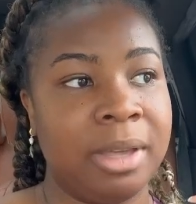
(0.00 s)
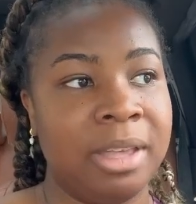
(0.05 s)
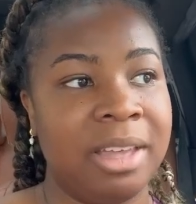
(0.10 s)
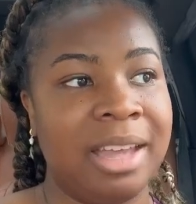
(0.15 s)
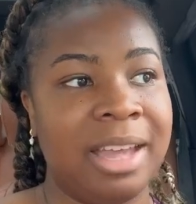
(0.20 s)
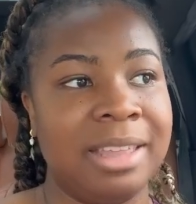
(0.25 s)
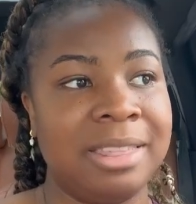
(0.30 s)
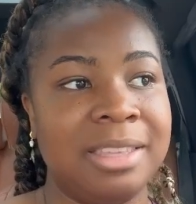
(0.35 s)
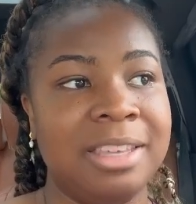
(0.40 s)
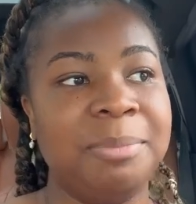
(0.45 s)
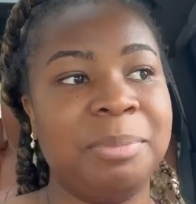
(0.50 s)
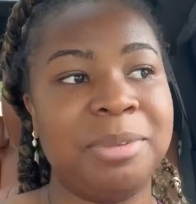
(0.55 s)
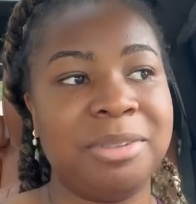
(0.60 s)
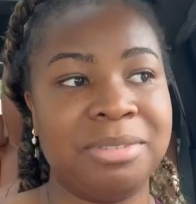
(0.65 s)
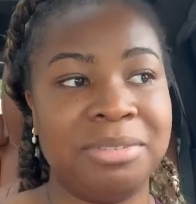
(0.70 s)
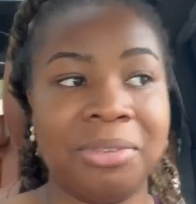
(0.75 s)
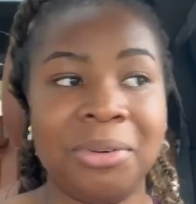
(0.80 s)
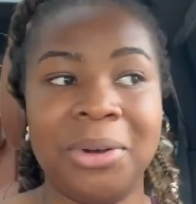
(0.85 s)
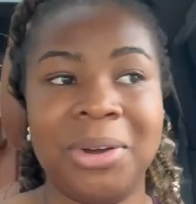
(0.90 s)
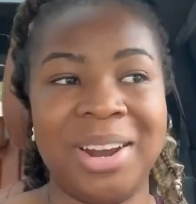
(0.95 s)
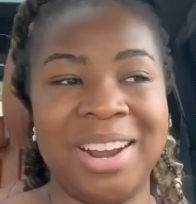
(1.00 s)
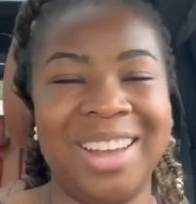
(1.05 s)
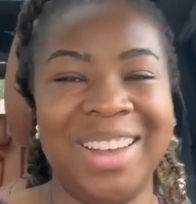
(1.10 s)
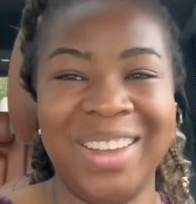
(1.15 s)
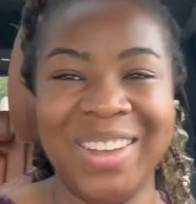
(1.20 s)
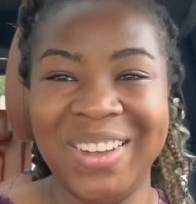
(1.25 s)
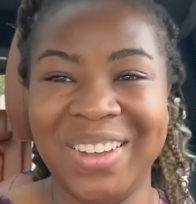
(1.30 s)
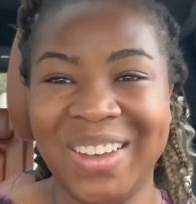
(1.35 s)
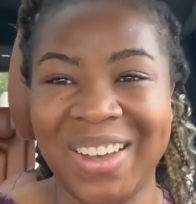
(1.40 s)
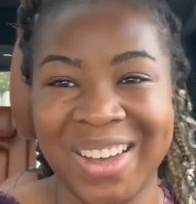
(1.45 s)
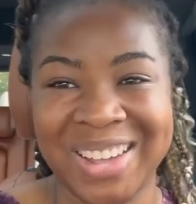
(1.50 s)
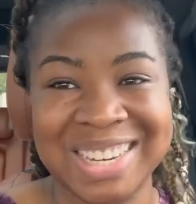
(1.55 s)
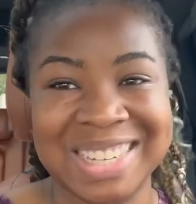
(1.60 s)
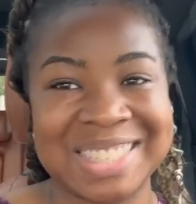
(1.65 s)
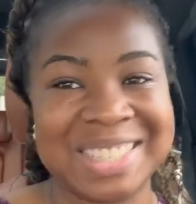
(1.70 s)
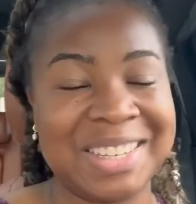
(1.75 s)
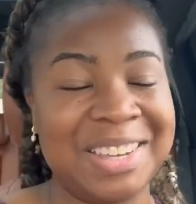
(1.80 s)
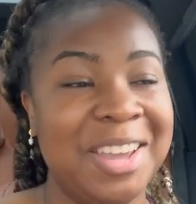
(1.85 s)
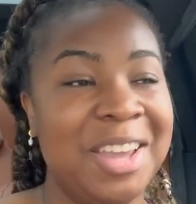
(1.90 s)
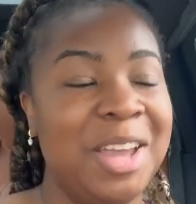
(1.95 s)
I think before,
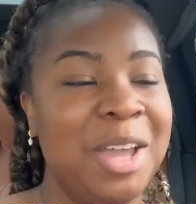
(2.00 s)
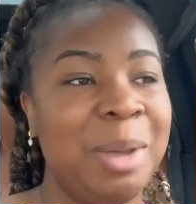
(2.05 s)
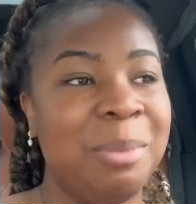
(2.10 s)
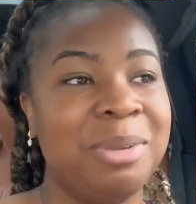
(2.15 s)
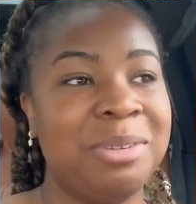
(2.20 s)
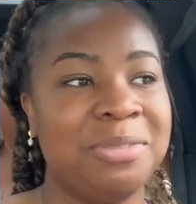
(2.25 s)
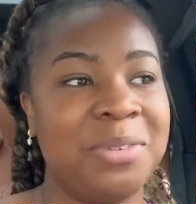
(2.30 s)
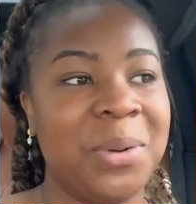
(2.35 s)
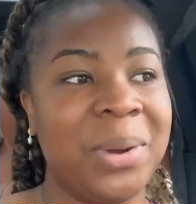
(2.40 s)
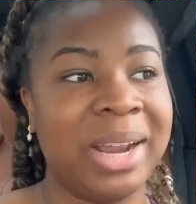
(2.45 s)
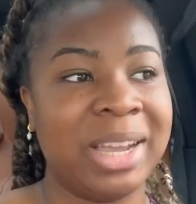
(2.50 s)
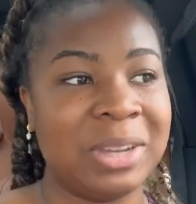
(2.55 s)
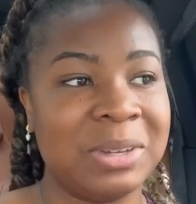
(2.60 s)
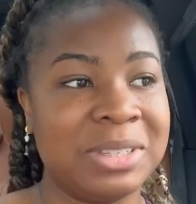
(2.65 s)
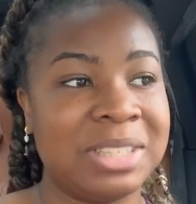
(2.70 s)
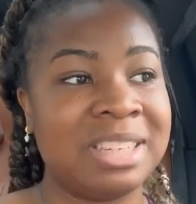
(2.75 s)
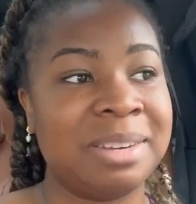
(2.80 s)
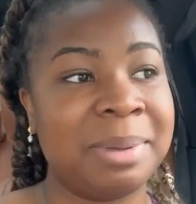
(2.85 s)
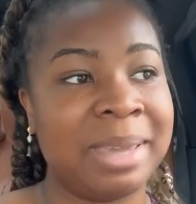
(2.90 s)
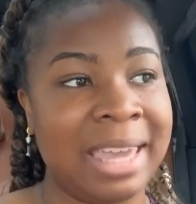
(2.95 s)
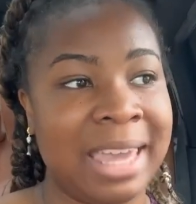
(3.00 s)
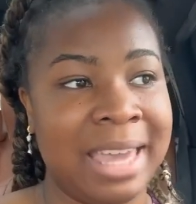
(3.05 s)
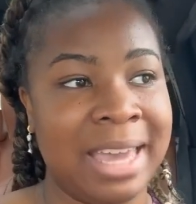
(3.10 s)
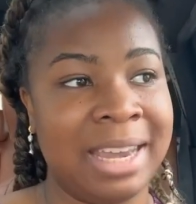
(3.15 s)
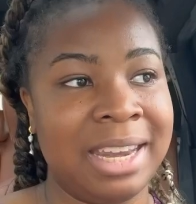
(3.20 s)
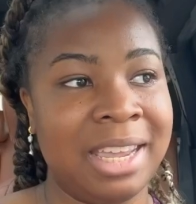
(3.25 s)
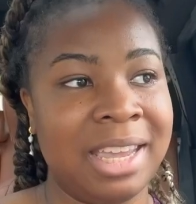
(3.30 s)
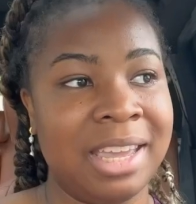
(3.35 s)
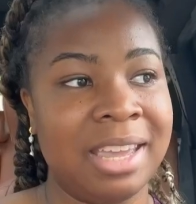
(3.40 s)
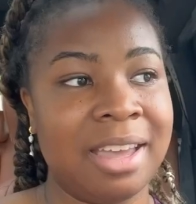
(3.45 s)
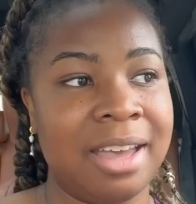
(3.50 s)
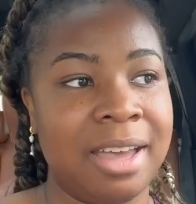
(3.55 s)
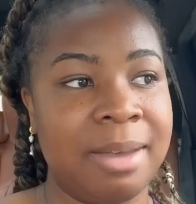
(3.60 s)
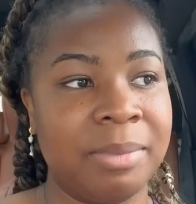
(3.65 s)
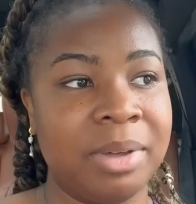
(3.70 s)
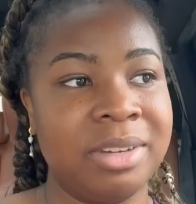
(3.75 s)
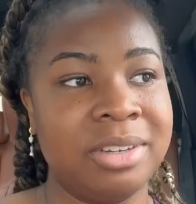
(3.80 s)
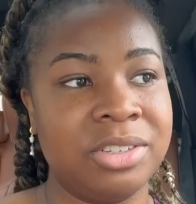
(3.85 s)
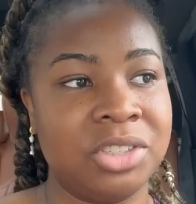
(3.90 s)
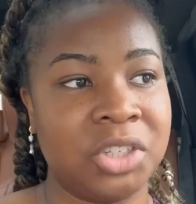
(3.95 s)
honestly, before I go to the mechanic, I'm
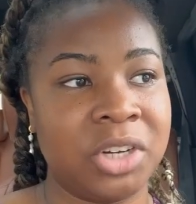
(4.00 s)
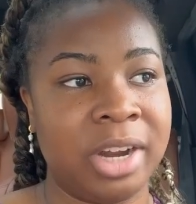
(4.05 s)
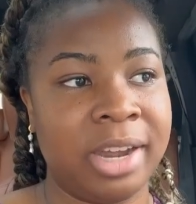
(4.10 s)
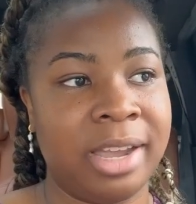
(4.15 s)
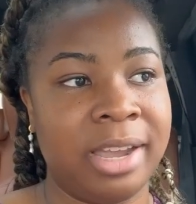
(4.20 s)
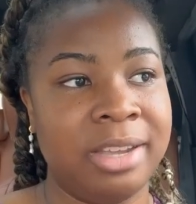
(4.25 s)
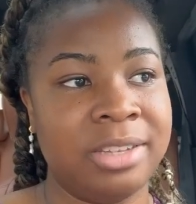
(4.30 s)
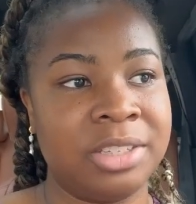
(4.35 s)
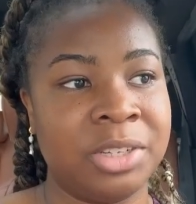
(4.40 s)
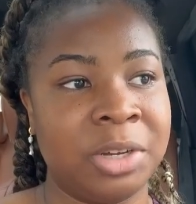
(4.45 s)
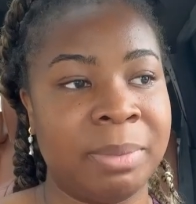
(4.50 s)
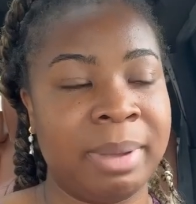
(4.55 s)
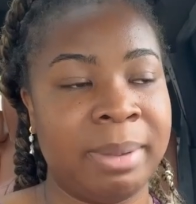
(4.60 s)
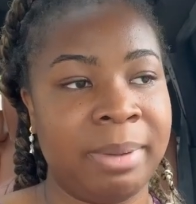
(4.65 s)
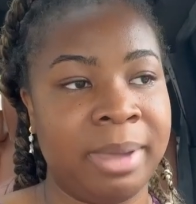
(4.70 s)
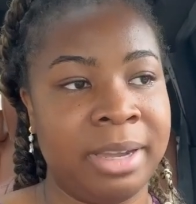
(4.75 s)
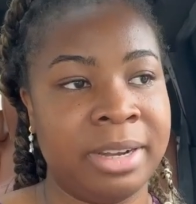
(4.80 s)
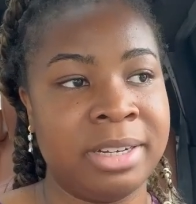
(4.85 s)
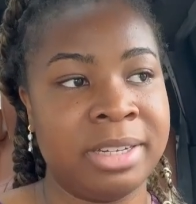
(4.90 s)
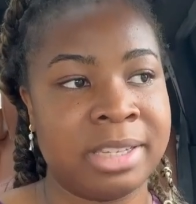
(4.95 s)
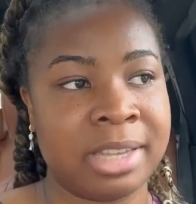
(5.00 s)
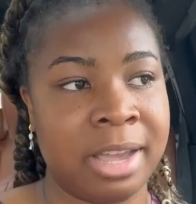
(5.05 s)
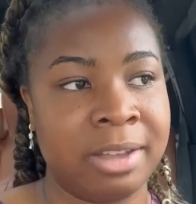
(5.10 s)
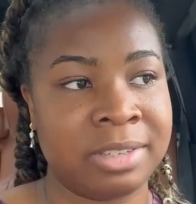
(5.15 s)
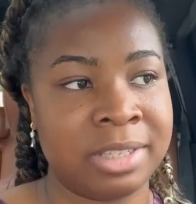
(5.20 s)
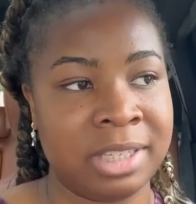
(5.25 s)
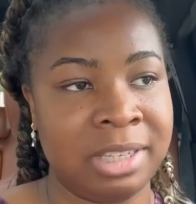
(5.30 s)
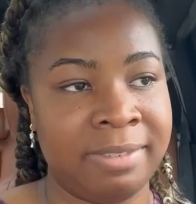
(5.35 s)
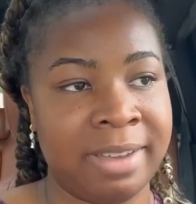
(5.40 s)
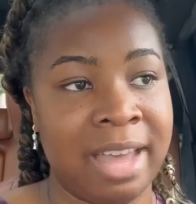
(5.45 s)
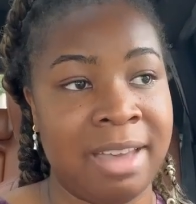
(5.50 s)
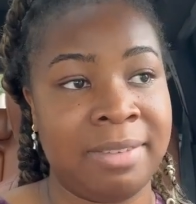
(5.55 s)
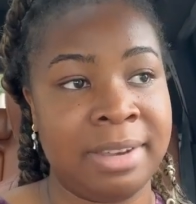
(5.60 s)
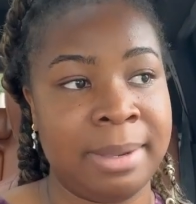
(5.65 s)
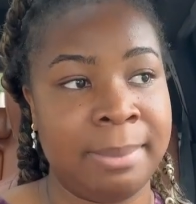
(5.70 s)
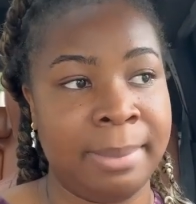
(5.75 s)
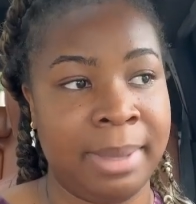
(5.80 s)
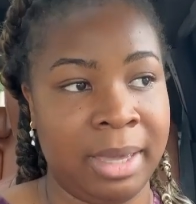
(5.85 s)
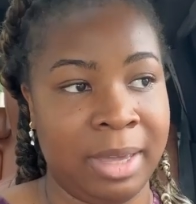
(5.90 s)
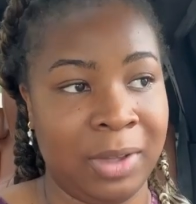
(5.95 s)
going to try to go to my parents' house to see if I have any
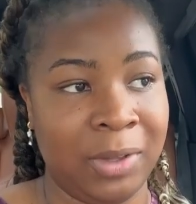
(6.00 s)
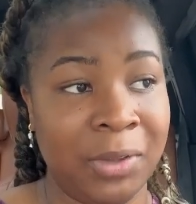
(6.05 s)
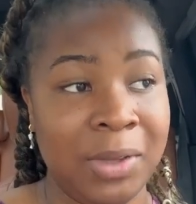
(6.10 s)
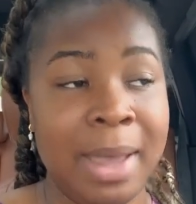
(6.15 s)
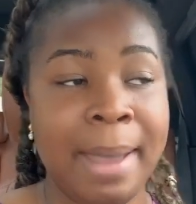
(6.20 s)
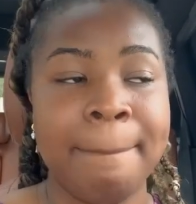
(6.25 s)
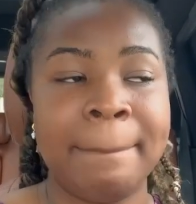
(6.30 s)
mail.